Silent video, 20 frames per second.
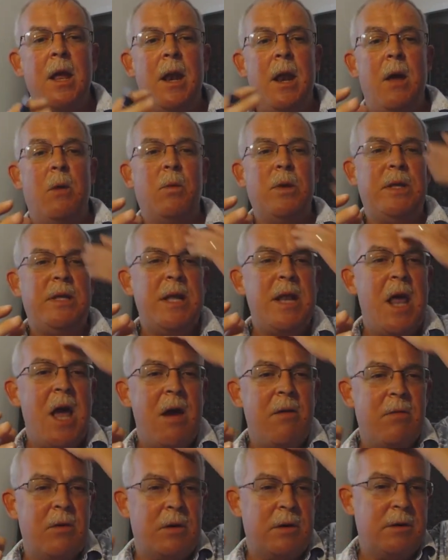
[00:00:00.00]
Now, we did
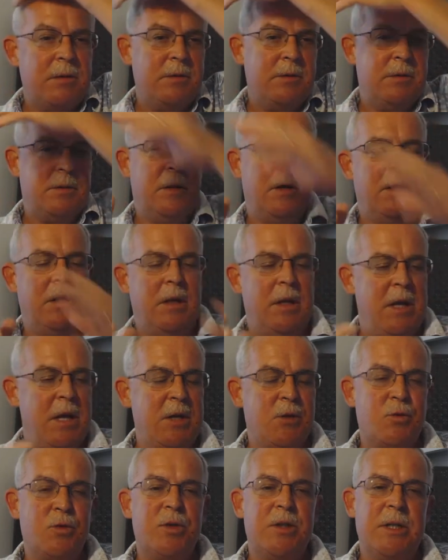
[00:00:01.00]
have an
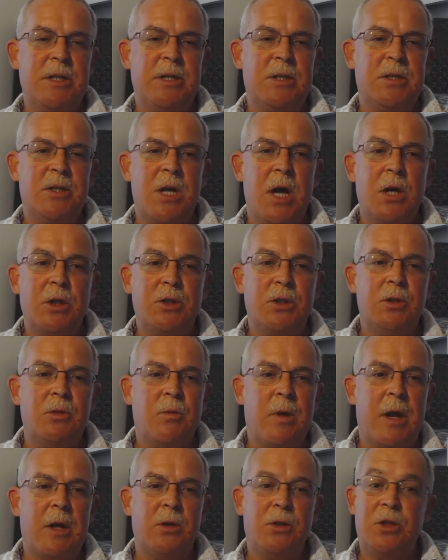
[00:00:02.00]
interesting
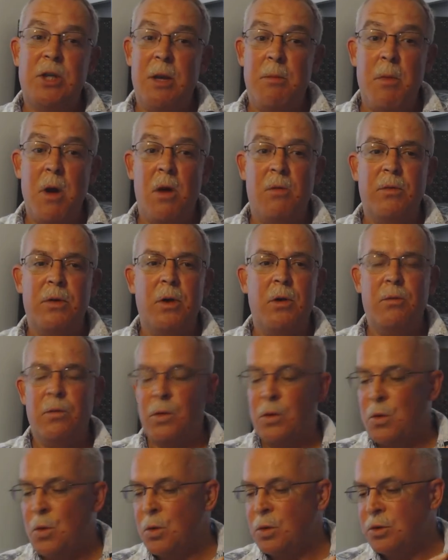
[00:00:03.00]
discussion around Shane Melvin
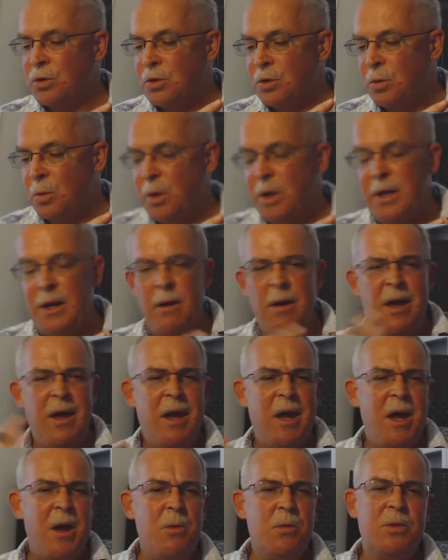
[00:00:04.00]
over the course of the week.
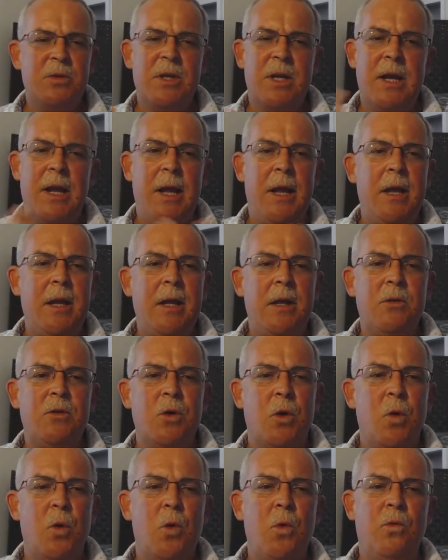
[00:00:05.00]
It was that
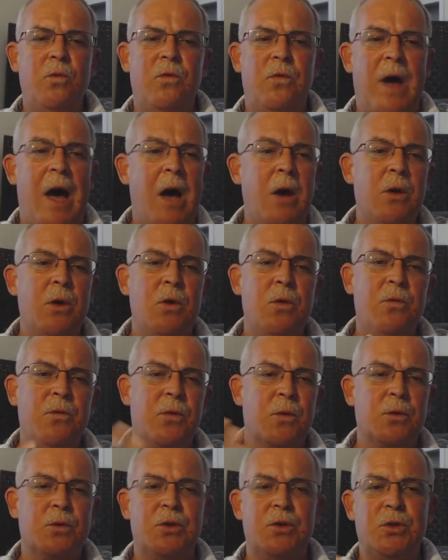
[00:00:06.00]
age-old value
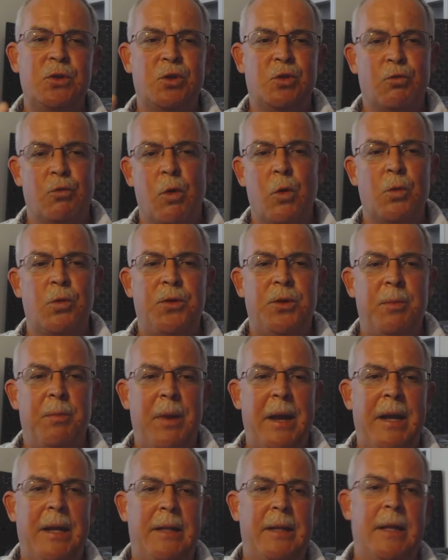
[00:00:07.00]
versus growth
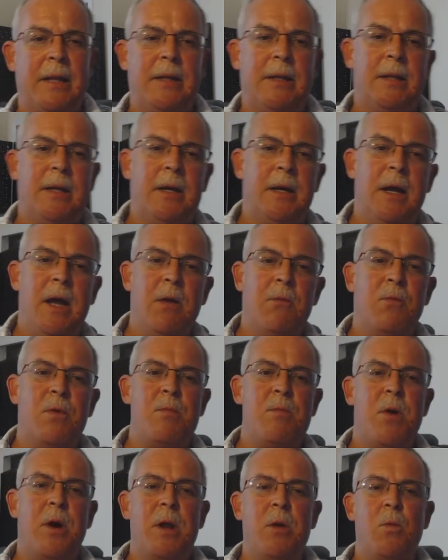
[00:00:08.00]
debate that
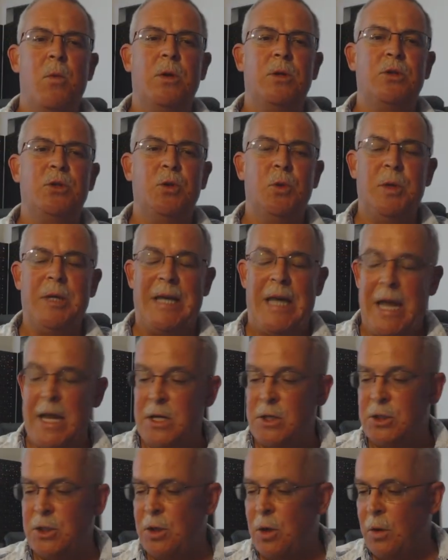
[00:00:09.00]
everybody wants to
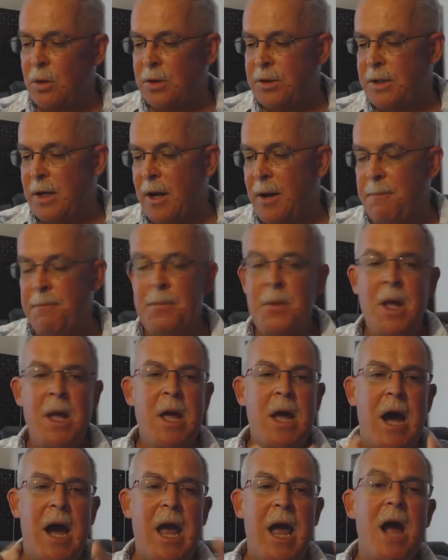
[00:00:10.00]
engage in all the time.
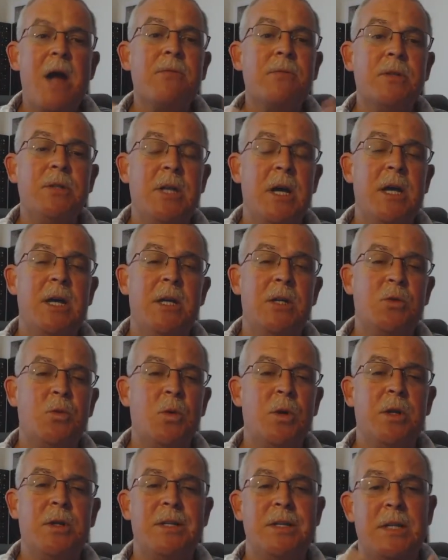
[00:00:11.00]
I have to tell you, it's
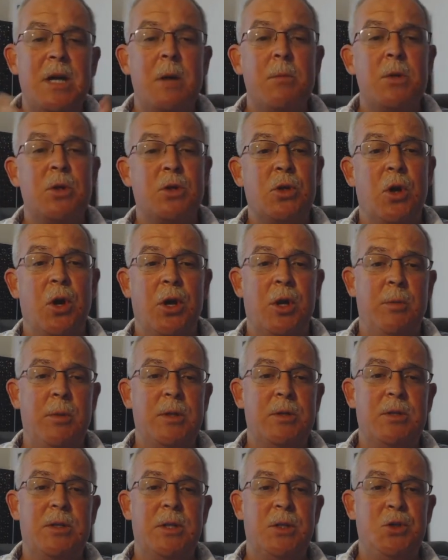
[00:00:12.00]
one of the dumbest
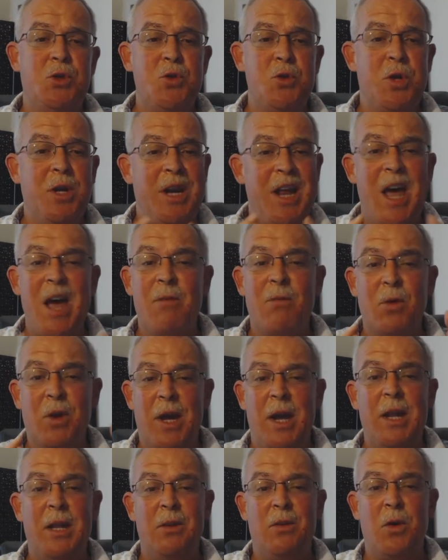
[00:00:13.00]
arguments that you can ever
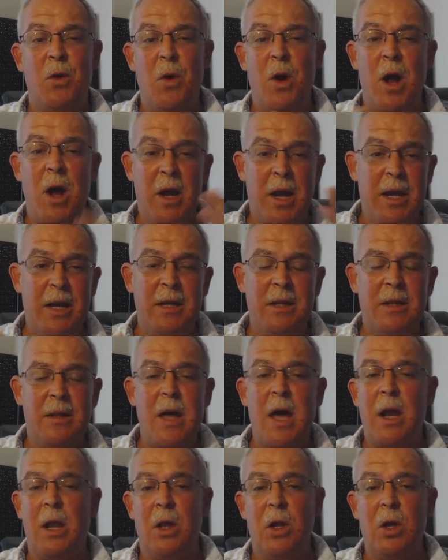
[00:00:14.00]
get into, and I'll get into
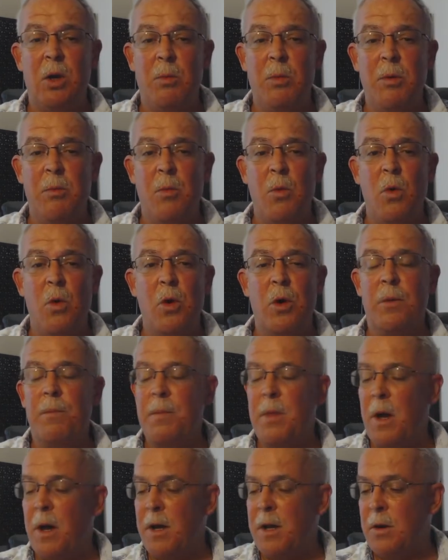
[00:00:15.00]
that a little bit more
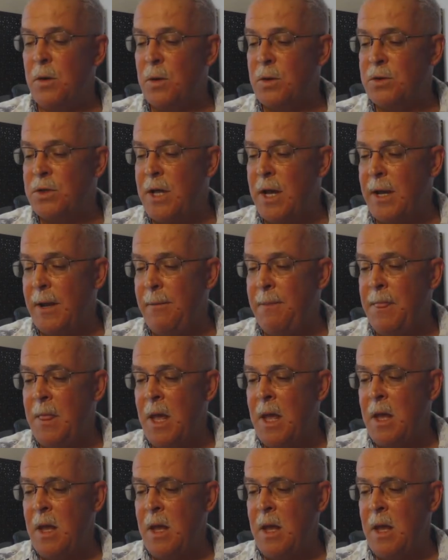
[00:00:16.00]
here in a second.